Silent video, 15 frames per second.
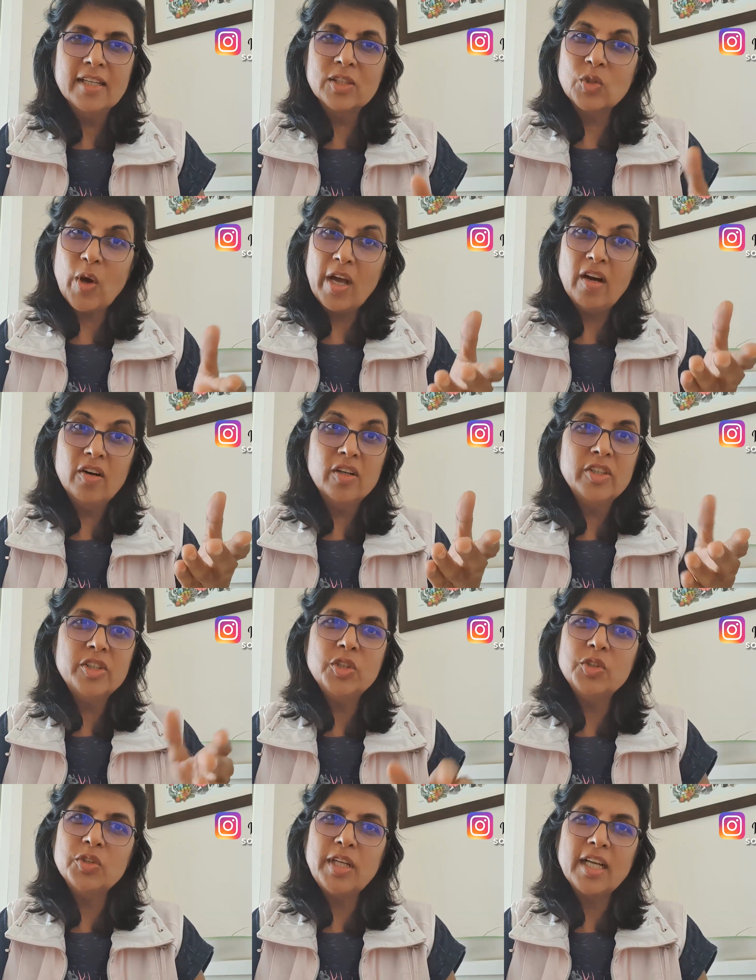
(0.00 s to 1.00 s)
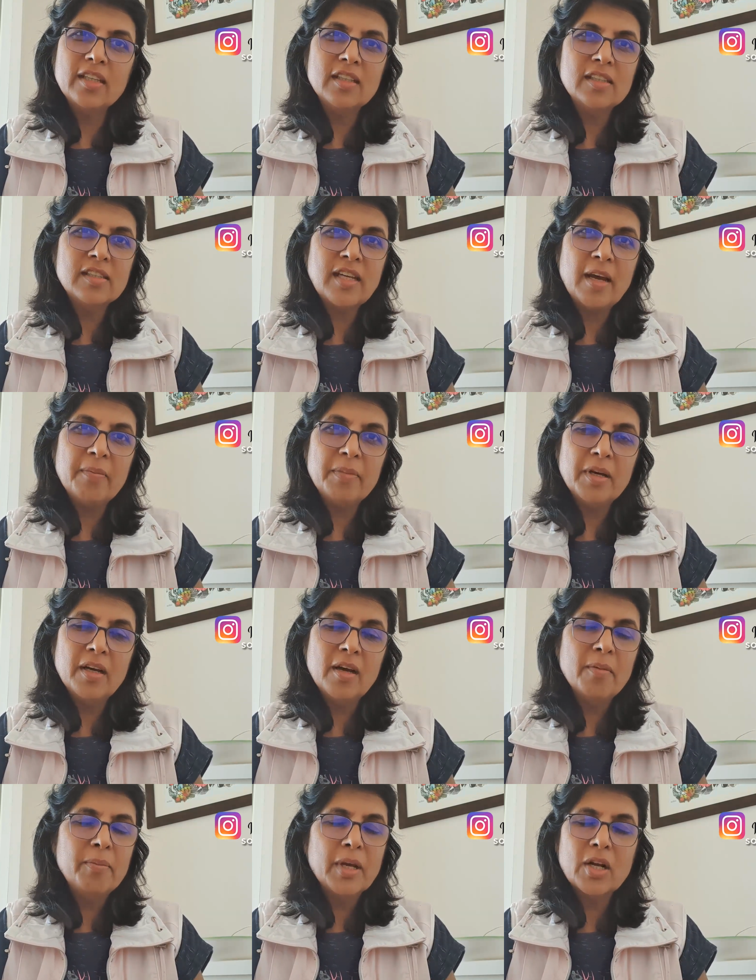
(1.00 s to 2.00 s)
So I urge you to take this step
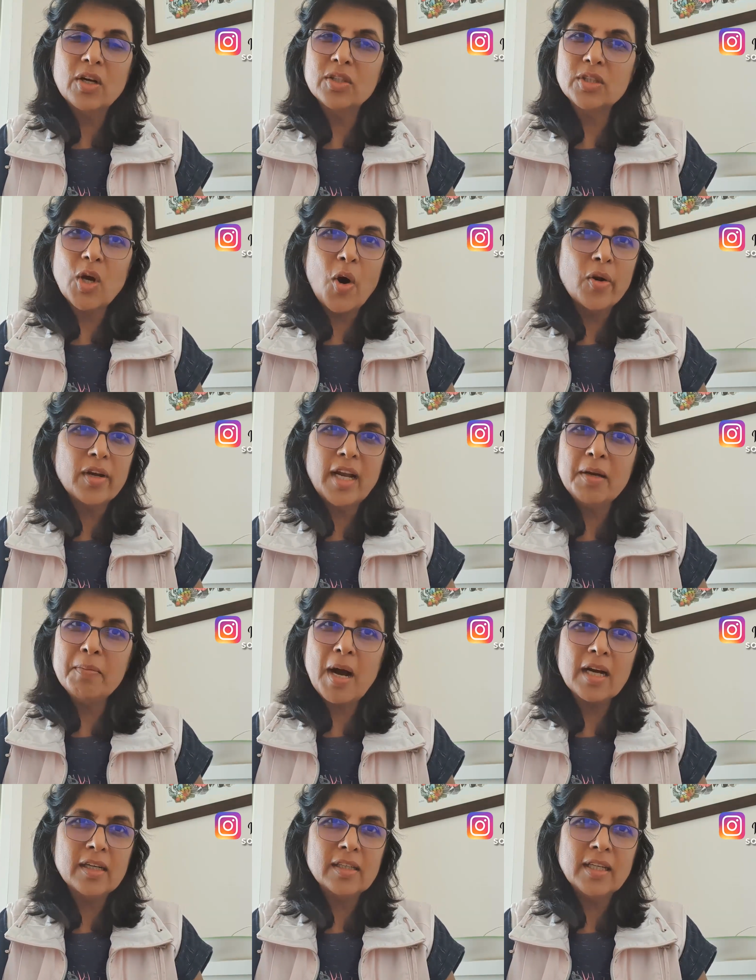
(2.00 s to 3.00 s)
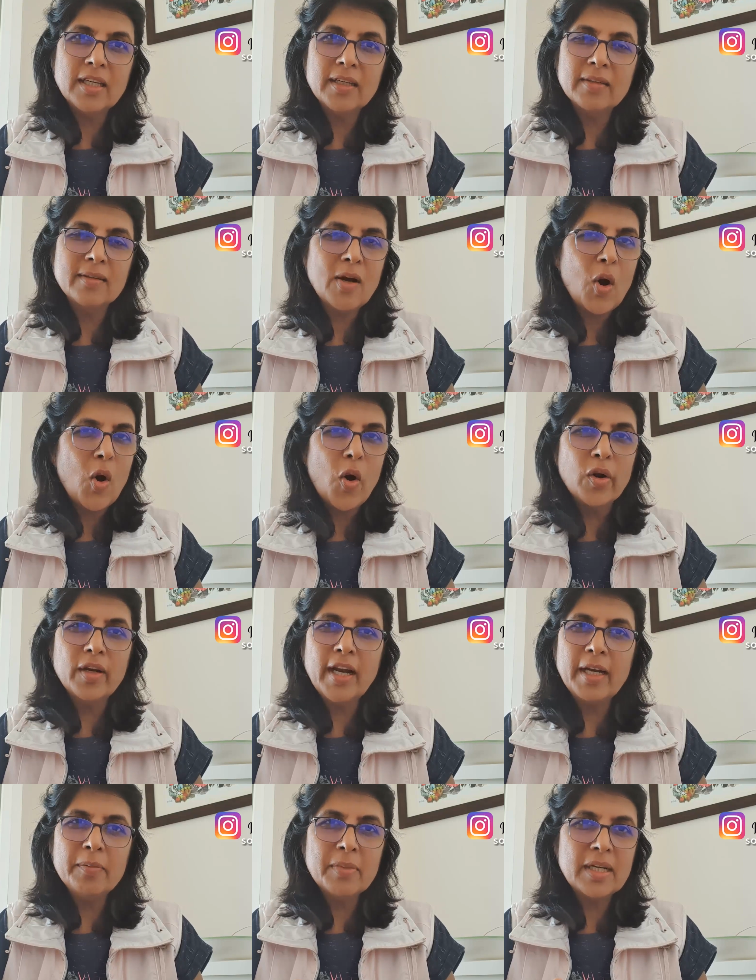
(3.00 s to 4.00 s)
because online marketing,
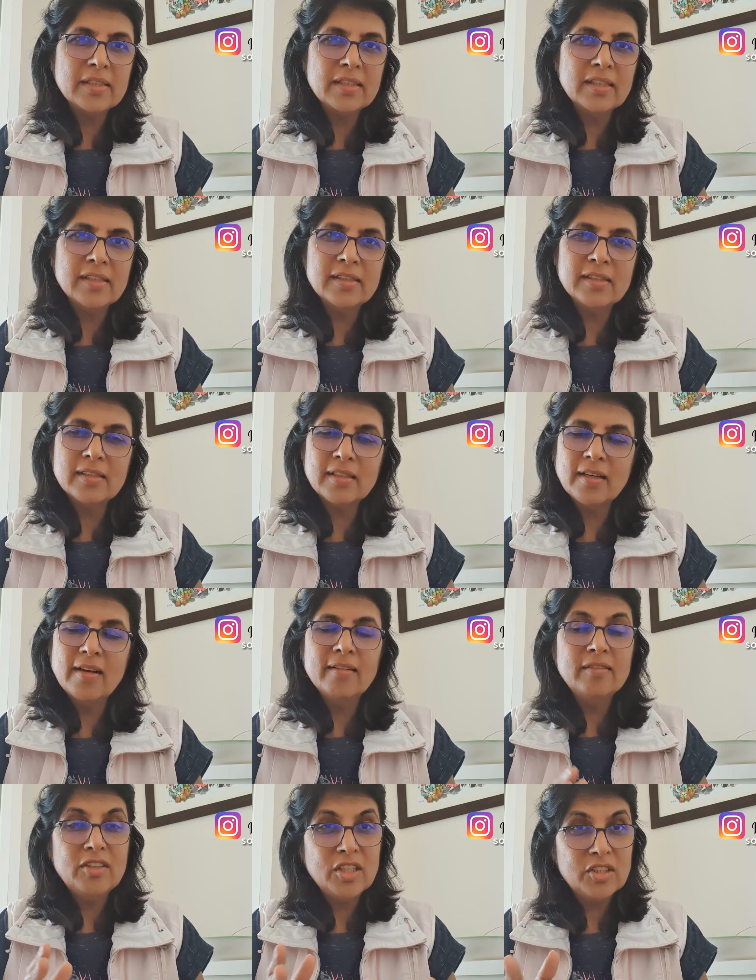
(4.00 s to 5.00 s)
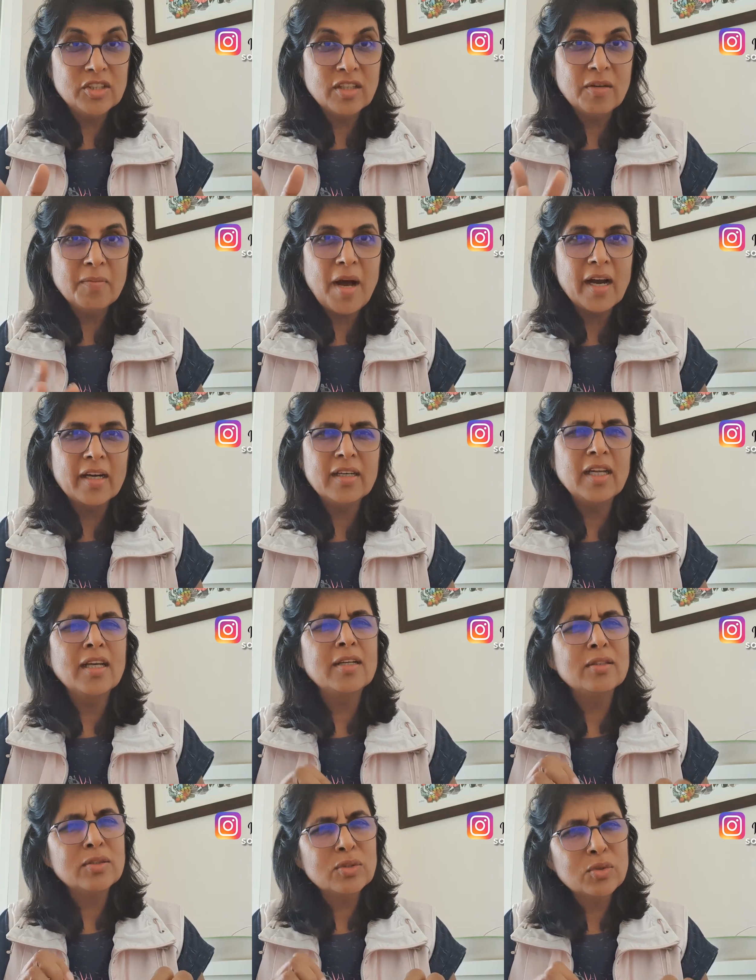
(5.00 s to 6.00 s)
online presence, digital
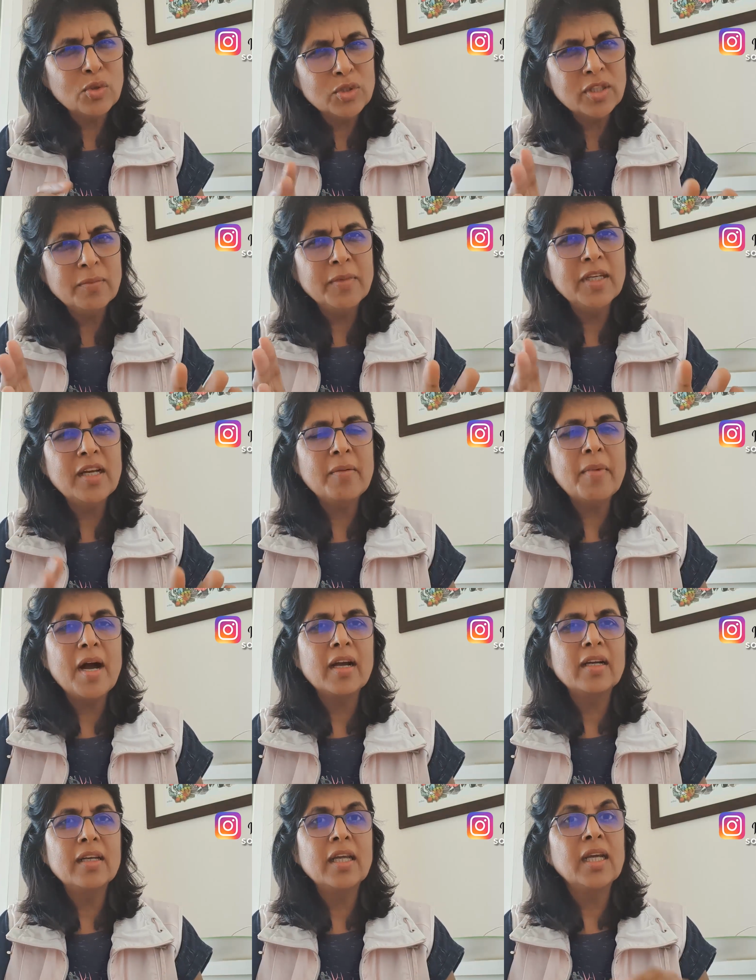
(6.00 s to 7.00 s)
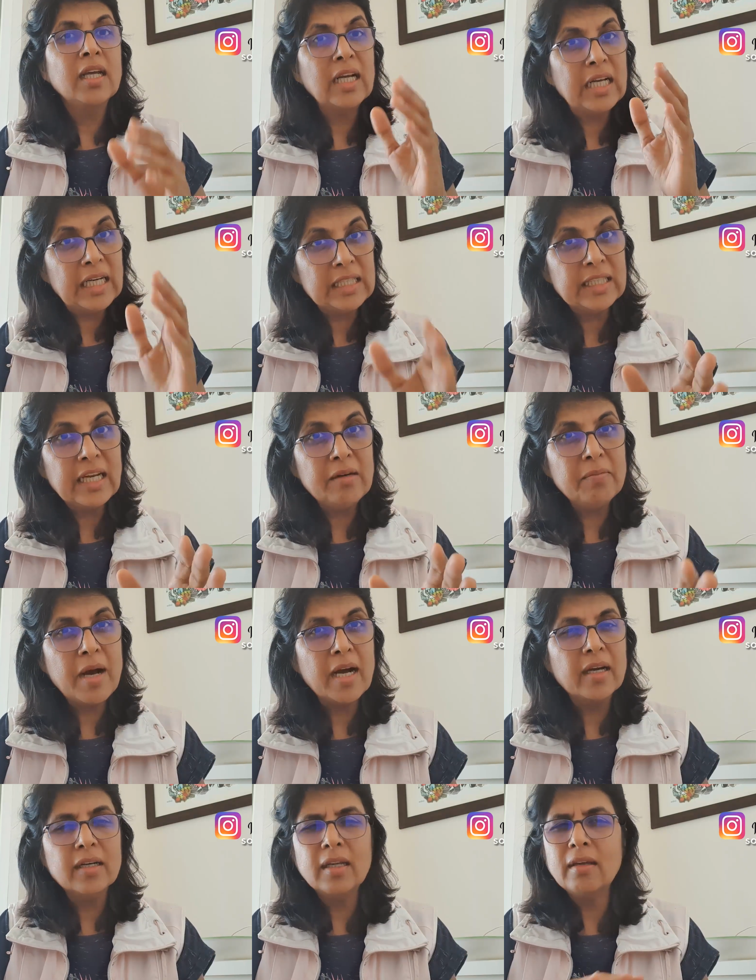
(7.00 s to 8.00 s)
marketing, social media marketing, content
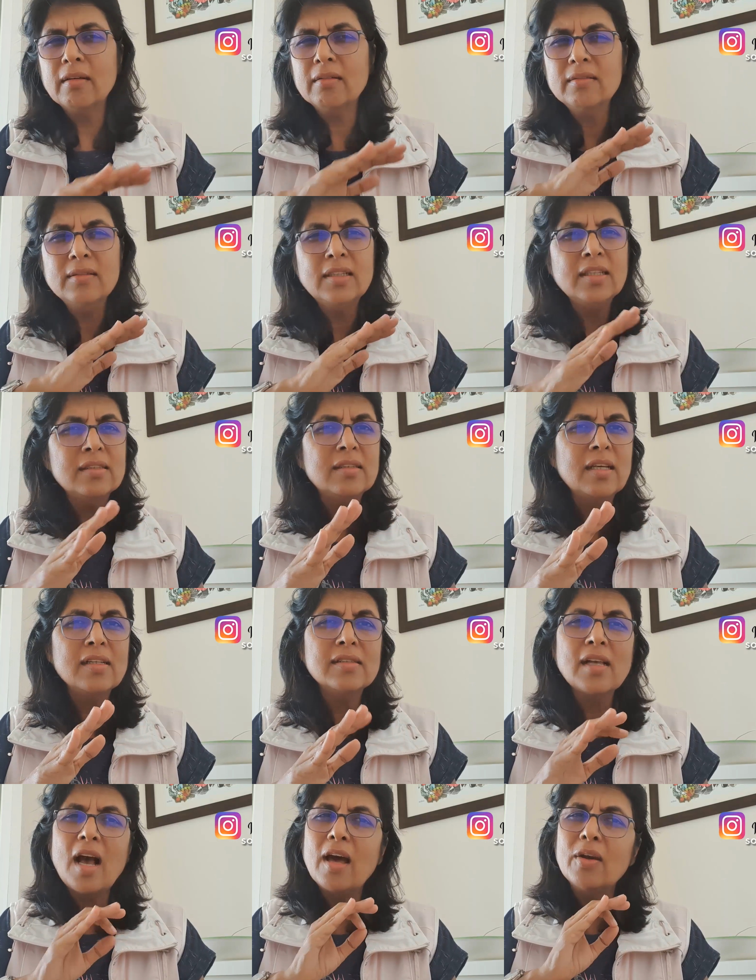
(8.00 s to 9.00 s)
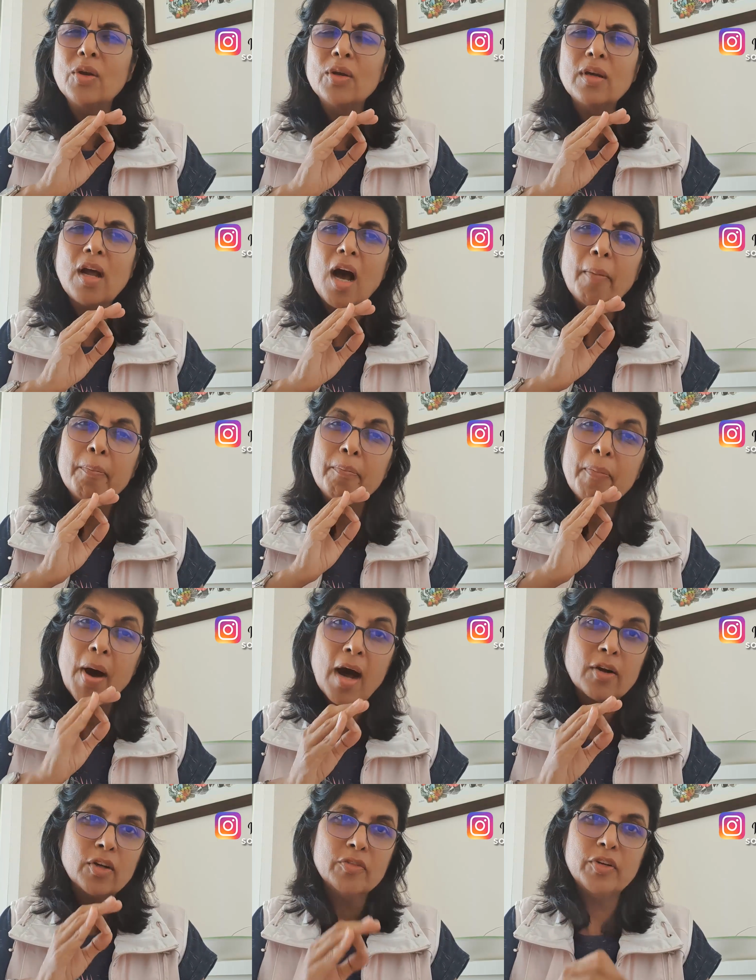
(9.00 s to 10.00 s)
marketing, these things are a
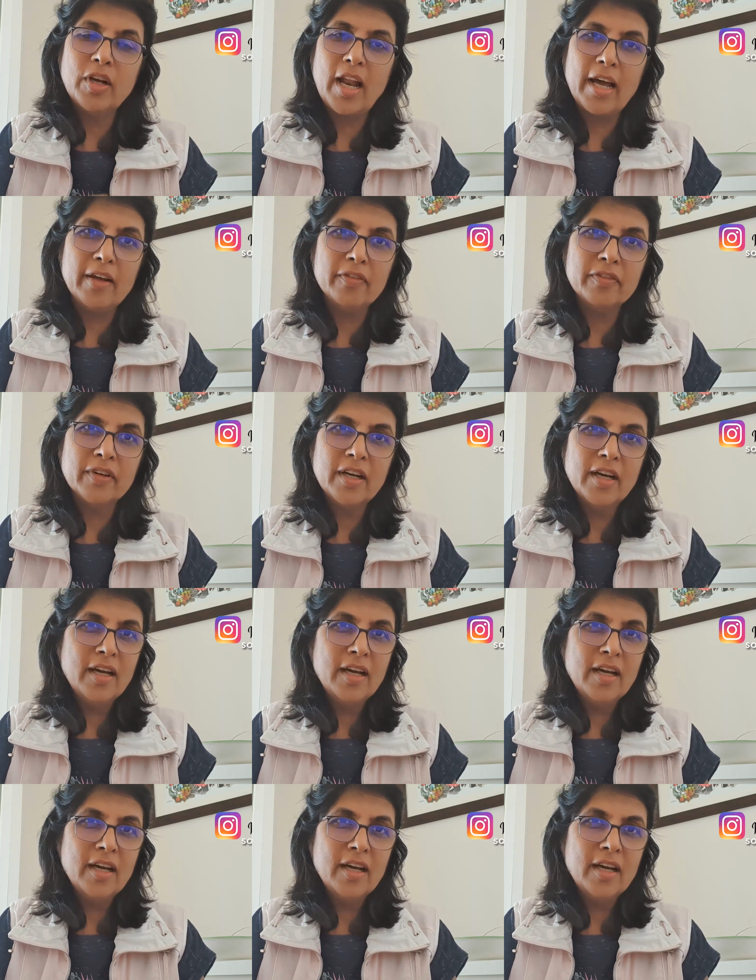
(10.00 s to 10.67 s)
part of your life.